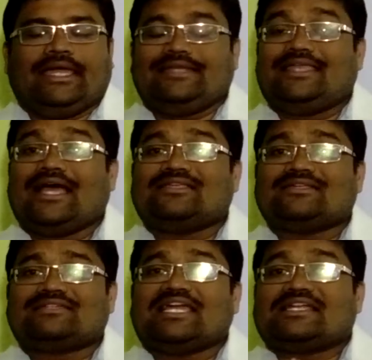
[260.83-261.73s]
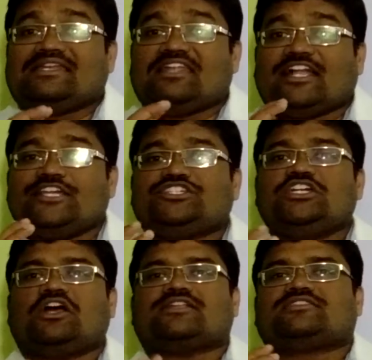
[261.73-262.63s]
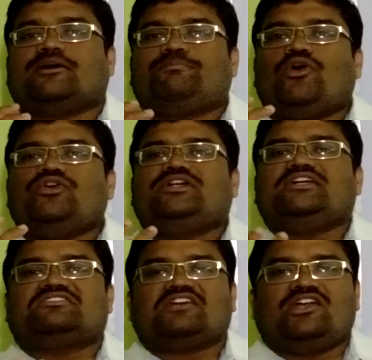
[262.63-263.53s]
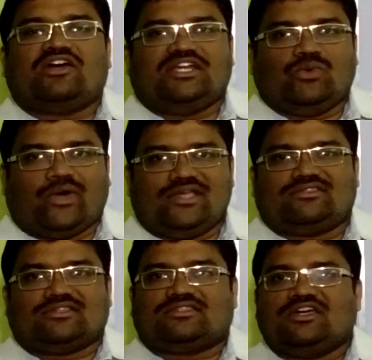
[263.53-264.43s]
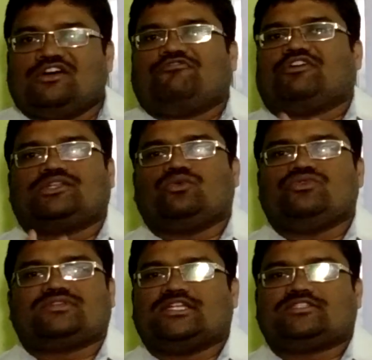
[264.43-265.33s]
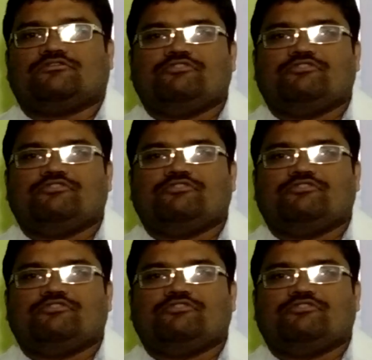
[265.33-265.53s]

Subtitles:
They are just like nourishing or supporting cellular devices for the oocytes.